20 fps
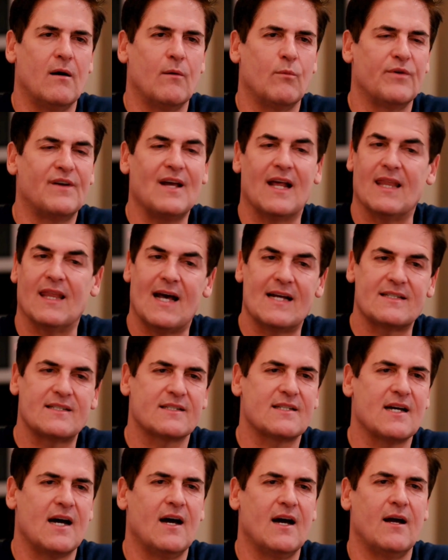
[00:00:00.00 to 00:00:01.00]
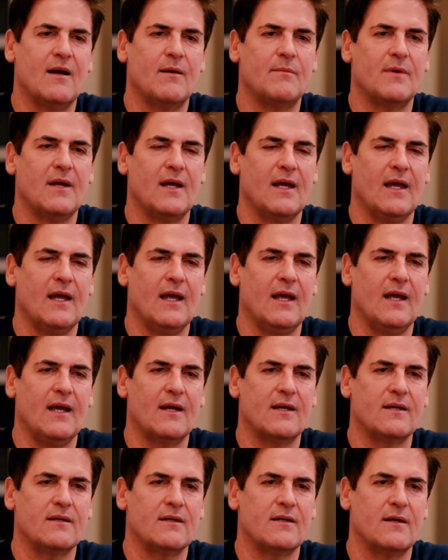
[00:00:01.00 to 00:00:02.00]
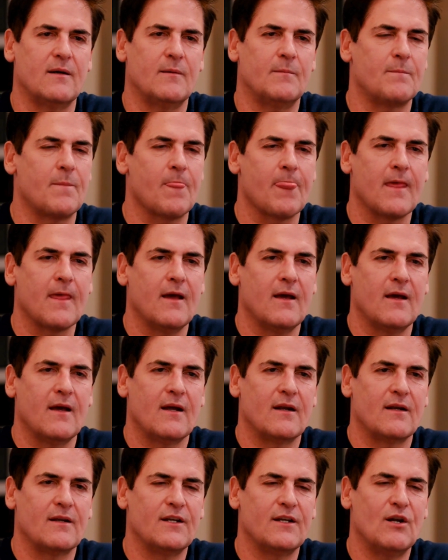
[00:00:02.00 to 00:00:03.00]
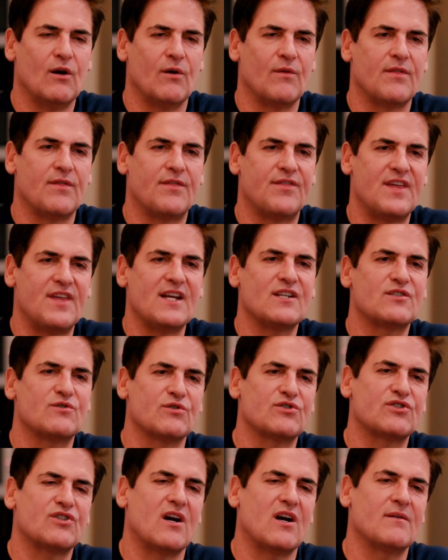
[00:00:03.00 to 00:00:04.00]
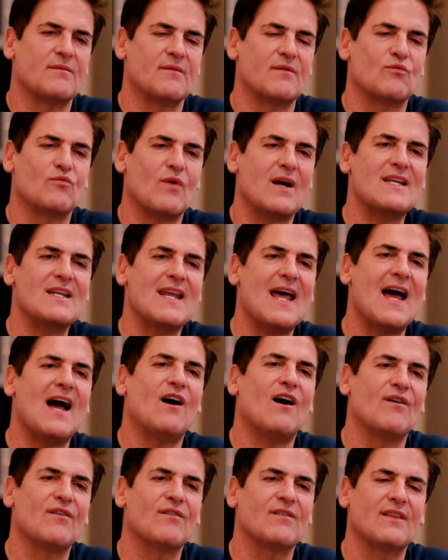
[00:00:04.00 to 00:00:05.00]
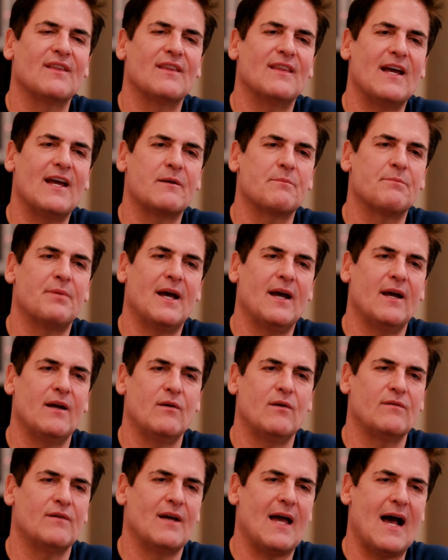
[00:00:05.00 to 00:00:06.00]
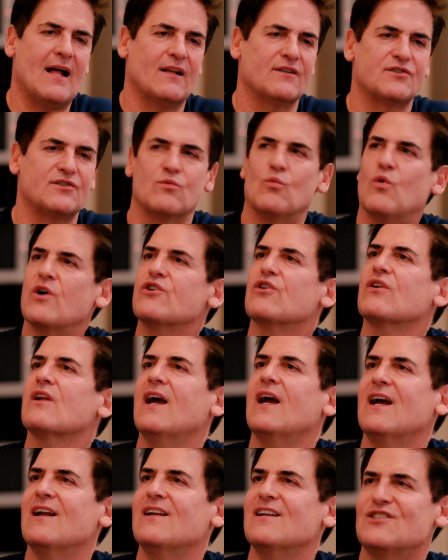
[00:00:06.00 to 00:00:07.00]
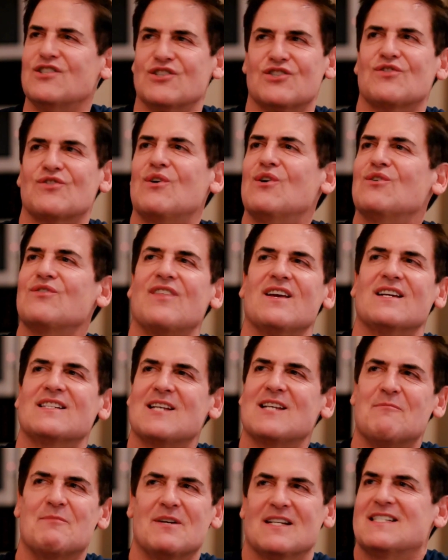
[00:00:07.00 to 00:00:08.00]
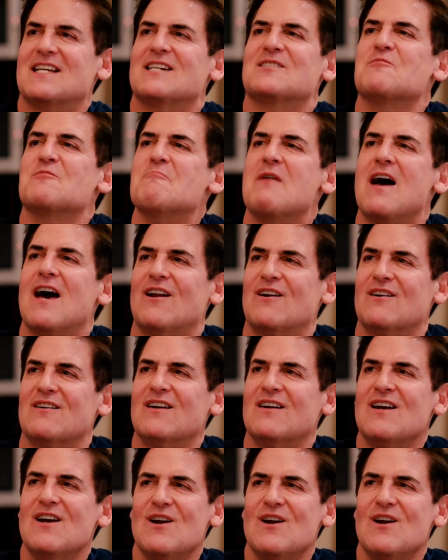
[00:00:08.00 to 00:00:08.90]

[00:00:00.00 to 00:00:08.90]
we got lots of time, and things will start. Right now, they can play Alice in Wonderland and just throw things up, and it doesn't matter,